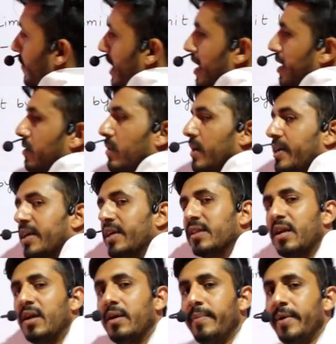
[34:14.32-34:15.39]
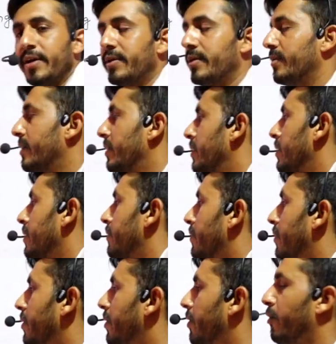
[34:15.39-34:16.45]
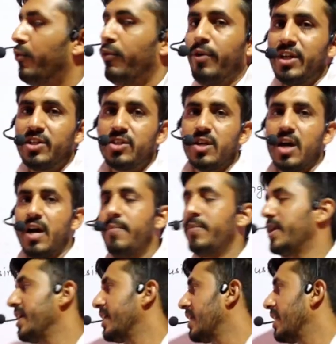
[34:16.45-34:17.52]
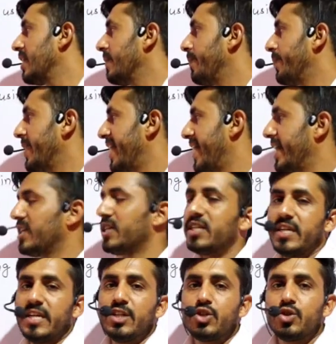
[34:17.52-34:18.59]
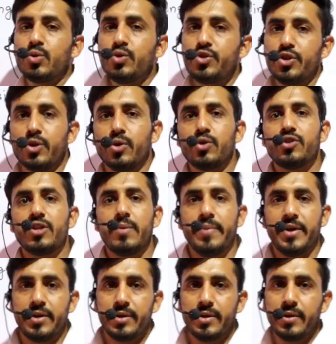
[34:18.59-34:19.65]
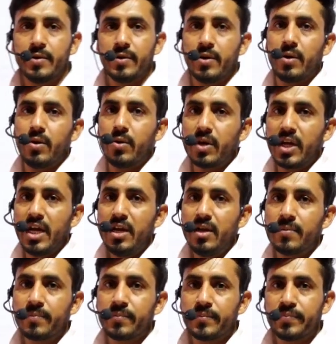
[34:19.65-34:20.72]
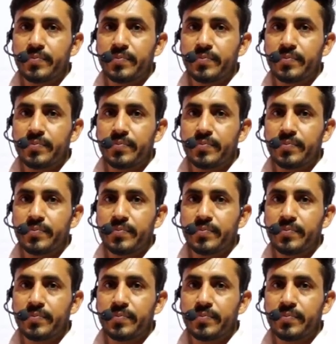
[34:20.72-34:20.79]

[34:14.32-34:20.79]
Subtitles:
am calculating the limit, or first I am taking x tends to 0's limit. Okay,